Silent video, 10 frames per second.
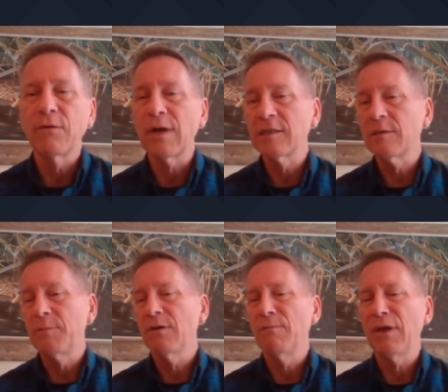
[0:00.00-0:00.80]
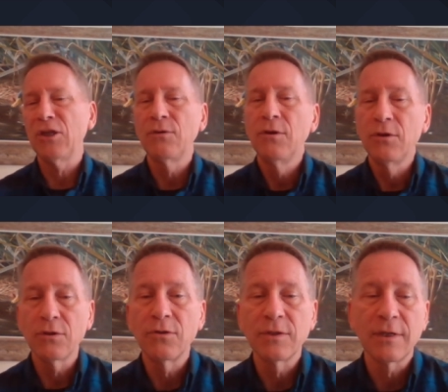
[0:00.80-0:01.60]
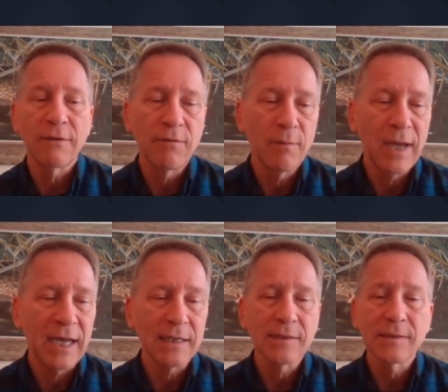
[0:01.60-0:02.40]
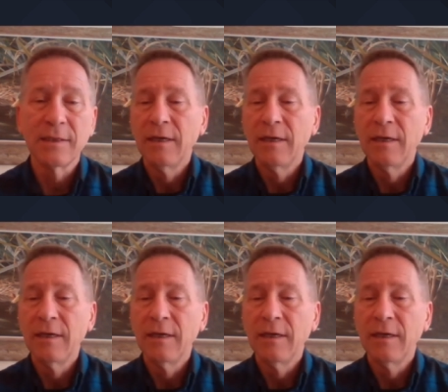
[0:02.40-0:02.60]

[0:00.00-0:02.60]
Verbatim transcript: a recipe or menu, you're using informatics.